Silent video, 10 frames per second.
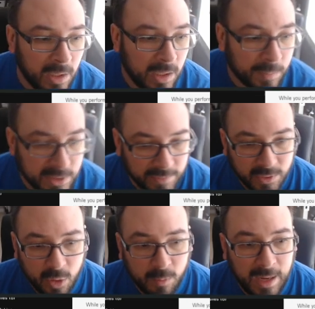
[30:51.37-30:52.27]
Perceptive
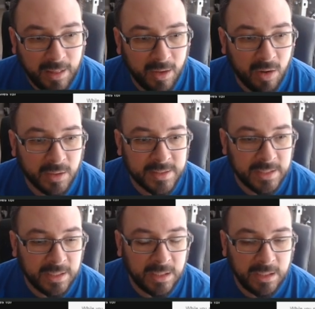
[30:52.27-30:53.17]
Co-Pilot on a
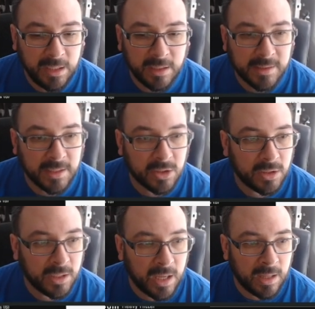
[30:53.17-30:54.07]
Sigi
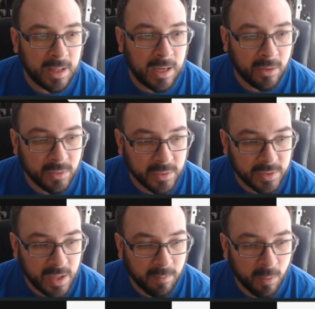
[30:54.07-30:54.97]
essentially
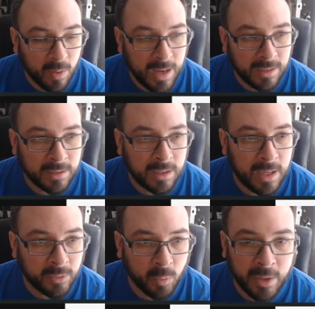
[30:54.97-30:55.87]
allows Miranda
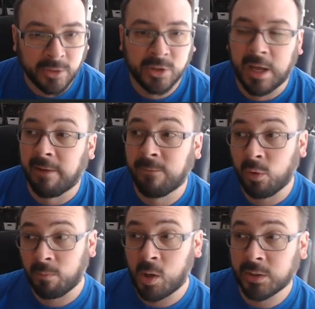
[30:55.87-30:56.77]
and Wedge to have full
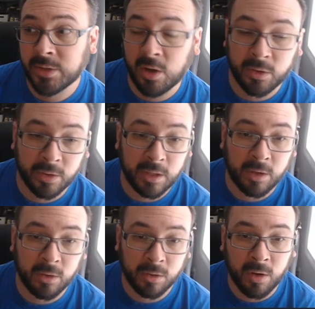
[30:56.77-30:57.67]
mods on
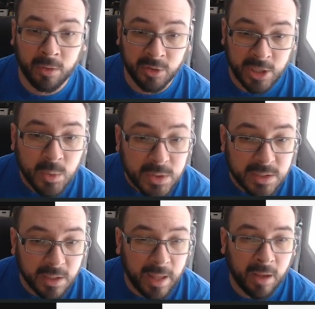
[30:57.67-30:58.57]
the
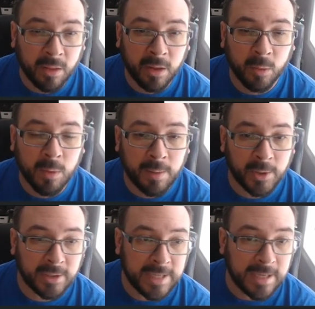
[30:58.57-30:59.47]
joust, on their
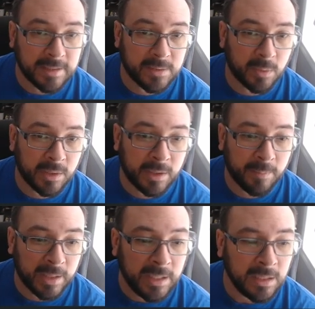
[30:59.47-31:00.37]
primary attacks when they're
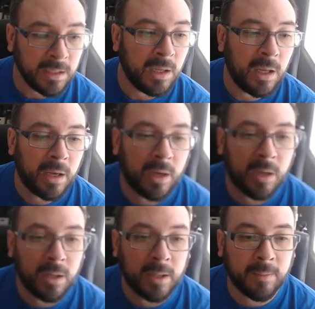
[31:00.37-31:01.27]
coming in,
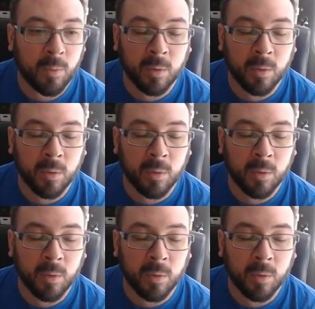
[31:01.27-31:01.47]
or